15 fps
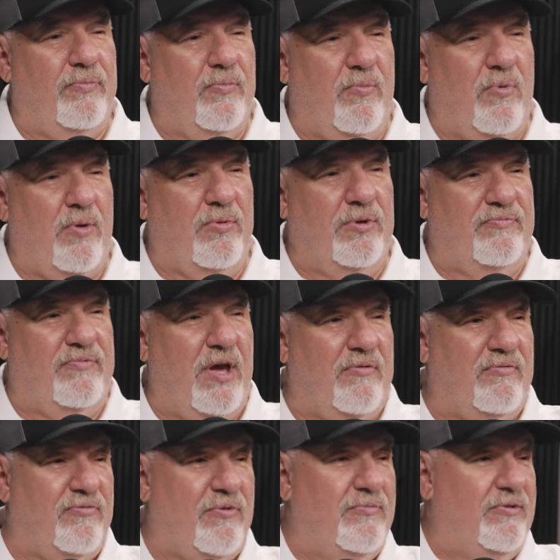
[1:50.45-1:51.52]
what we've
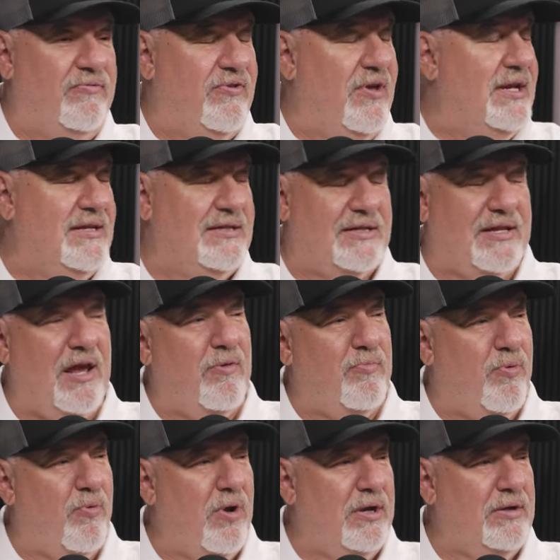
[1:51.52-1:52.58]
done from the fitting
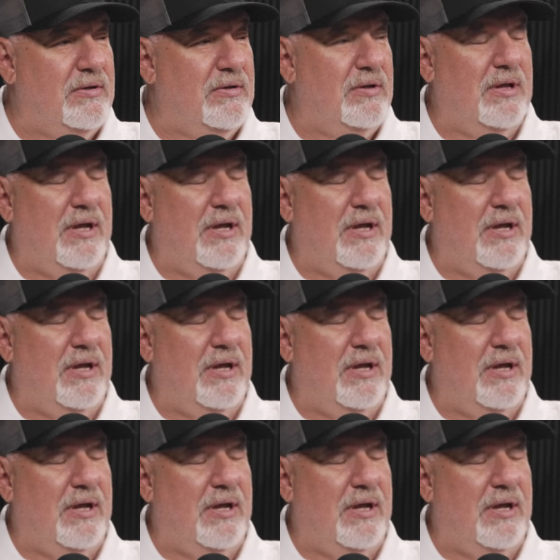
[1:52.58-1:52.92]
standpoint,